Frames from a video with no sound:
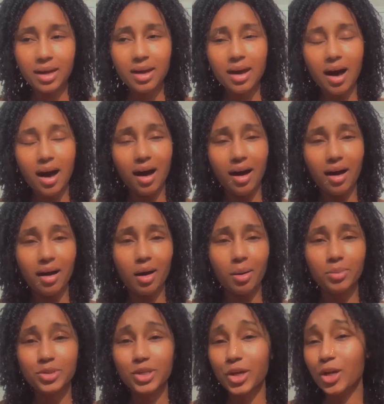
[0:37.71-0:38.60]
Turn
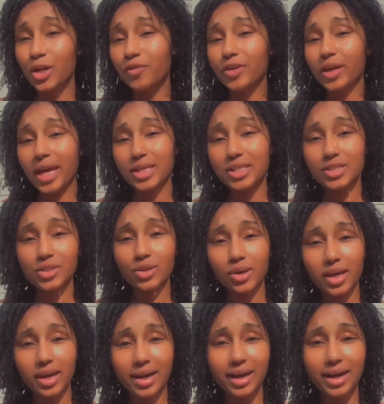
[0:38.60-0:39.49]
your notifications on,
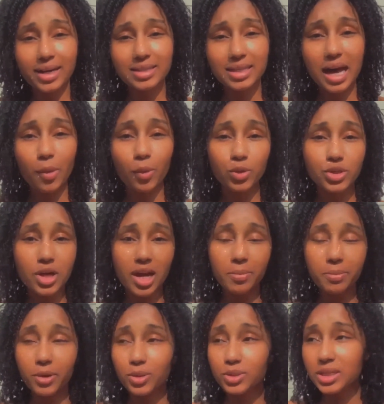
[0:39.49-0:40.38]
guys. I will try to
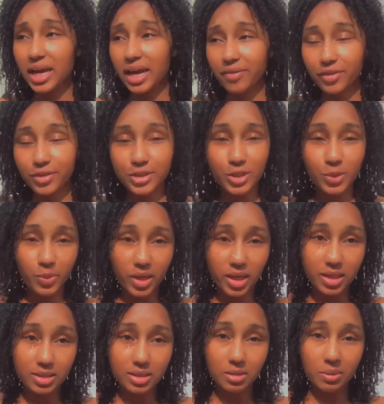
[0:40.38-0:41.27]
post every 2 weeks
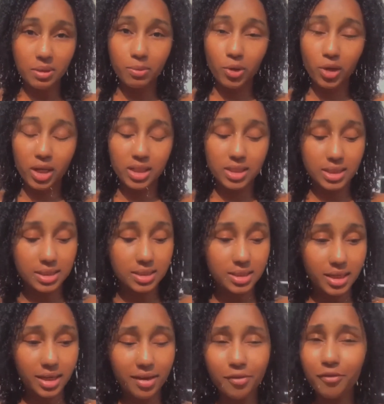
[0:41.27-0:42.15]
to be more
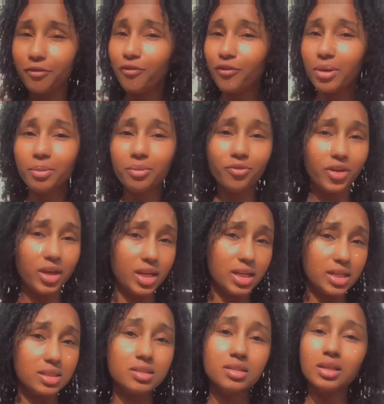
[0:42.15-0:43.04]
consistent. From
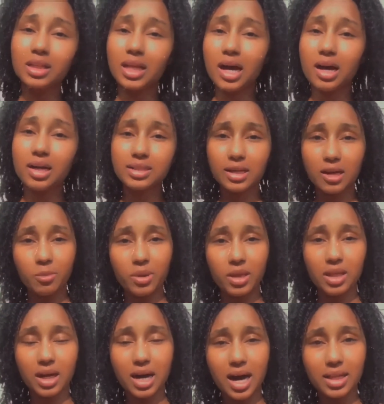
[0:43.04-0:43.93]
fitness to locks, that'll be the
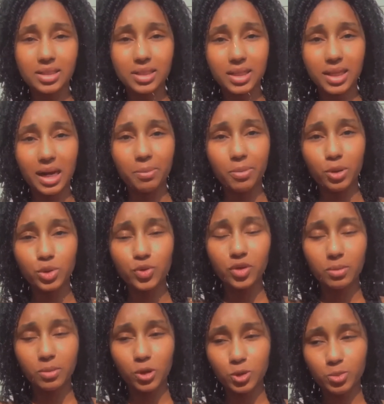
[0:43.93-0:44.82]
content that I post for the
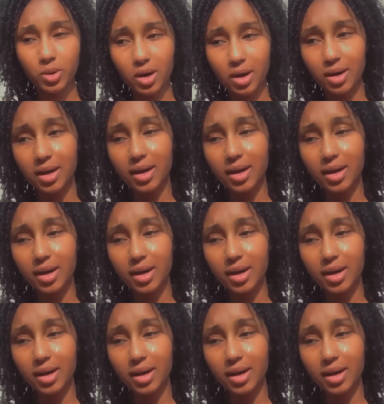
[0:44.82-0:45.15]
most part.